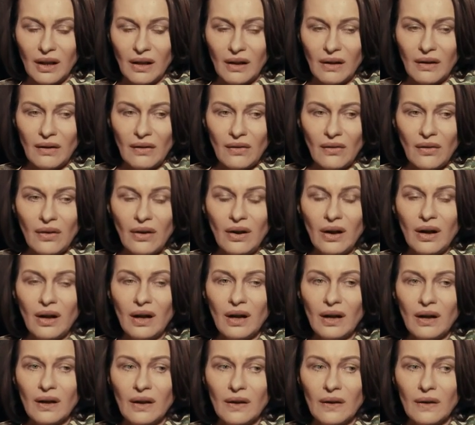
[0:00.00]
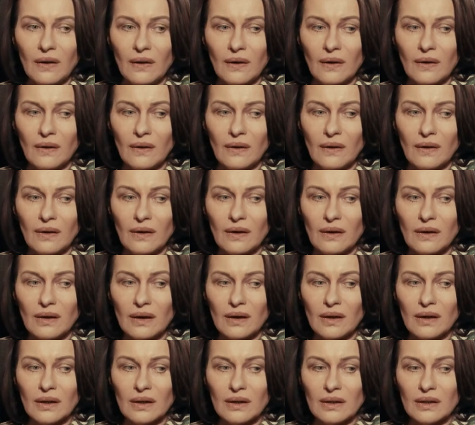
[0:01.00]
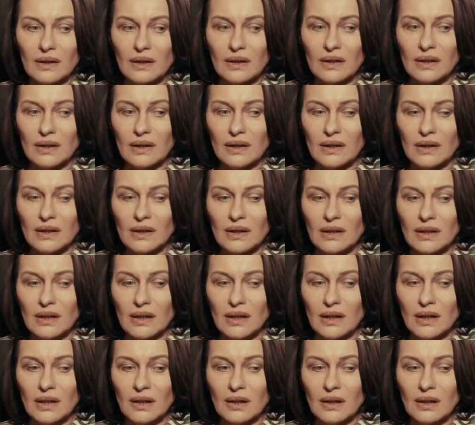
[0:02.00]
Nothing is said.